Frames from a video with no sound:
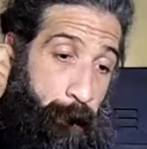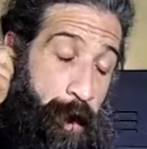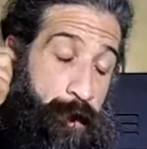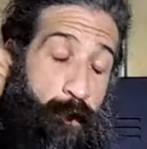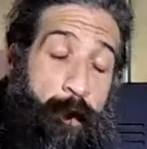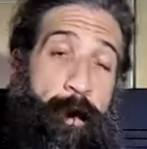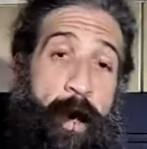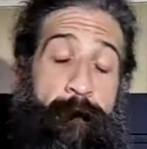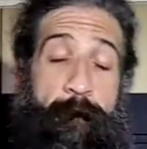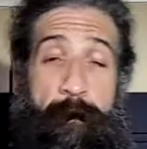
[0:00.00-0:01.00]
The best woman
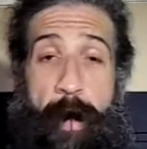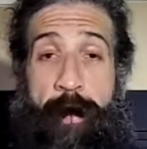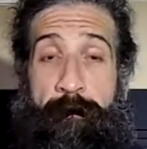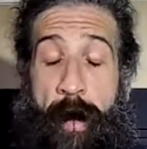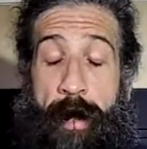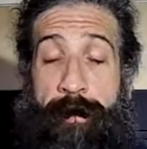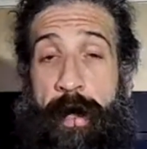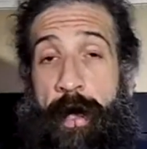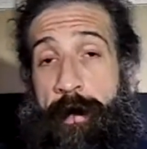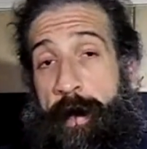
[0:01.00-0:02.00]
I've ever met in my
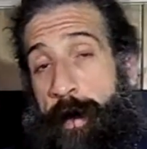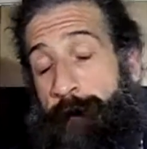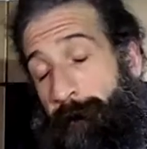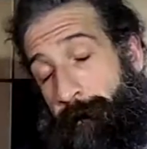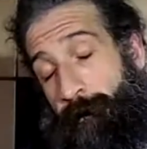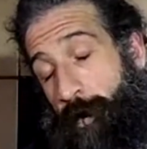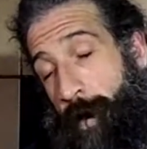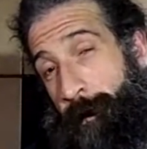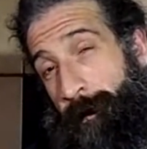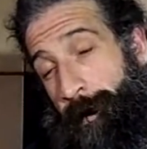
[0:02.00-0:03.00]
entire life,
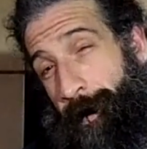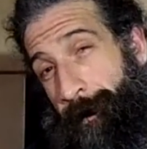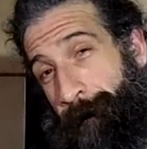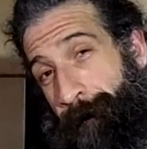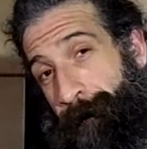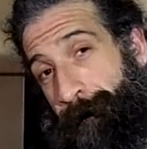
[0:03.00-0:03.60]
probably.